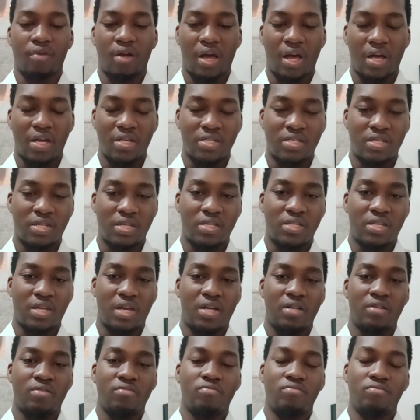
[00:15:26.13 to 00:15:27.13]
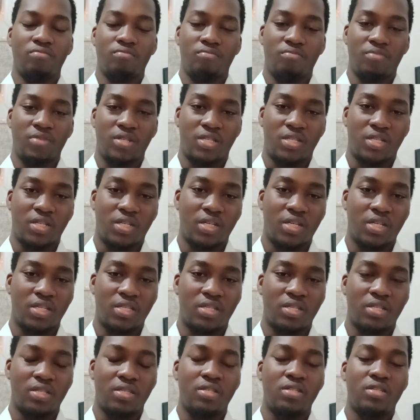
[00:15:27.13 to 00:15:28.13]
assess and mitigate
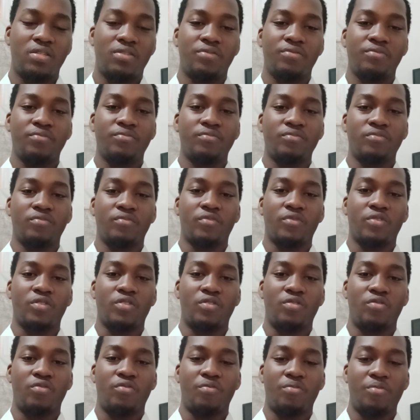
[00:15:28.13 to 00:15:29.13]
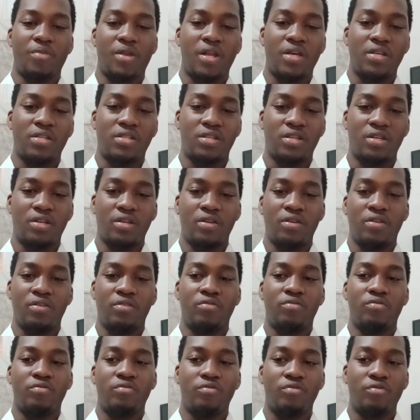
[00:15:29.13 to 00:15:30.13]
it. Let's say
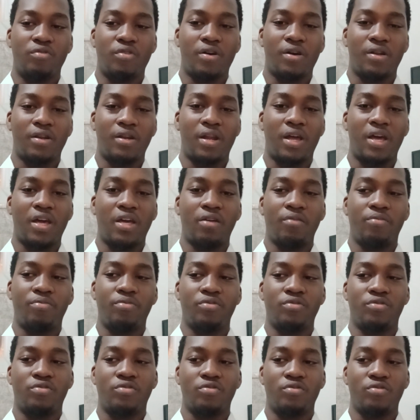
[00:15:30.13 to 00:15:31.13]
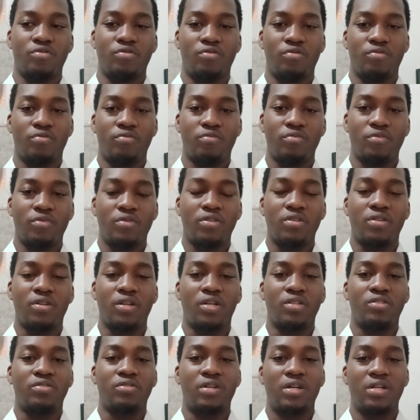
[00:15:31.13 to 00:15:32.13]
you are liable to
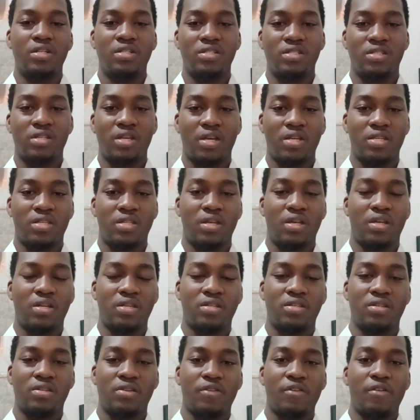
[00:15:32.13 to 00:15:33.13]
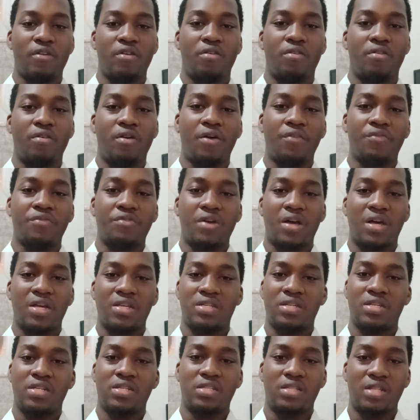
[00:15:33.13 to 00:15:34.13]
natural disasters, you have to
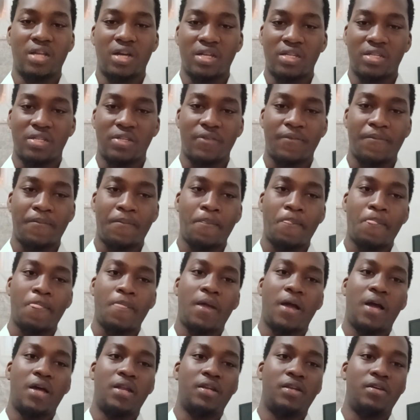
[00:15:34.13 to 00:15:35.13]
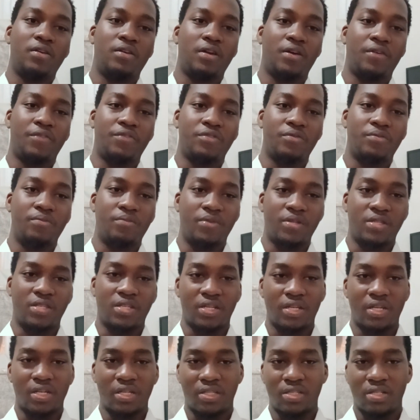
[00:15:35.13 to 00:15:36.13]
assess that, and then you have to
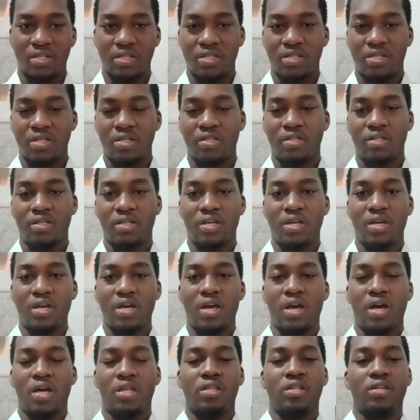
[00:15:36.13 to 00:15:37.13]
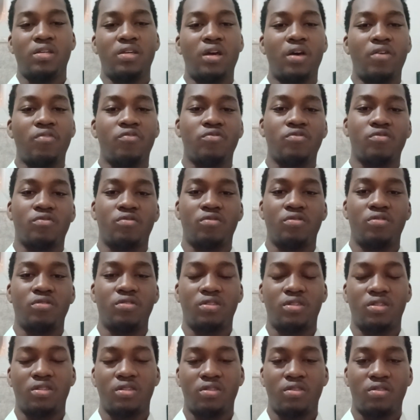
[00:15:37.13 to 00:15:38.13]
mitigate it. And then you have
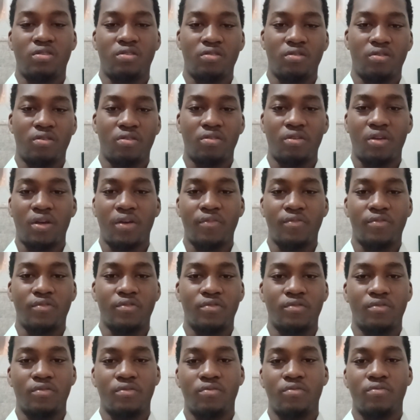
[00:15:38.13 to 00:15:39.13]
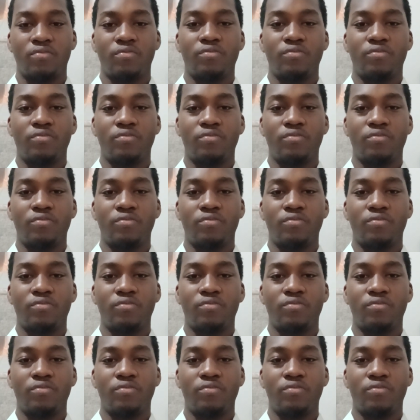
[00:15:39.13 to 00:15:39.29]
to no, you have to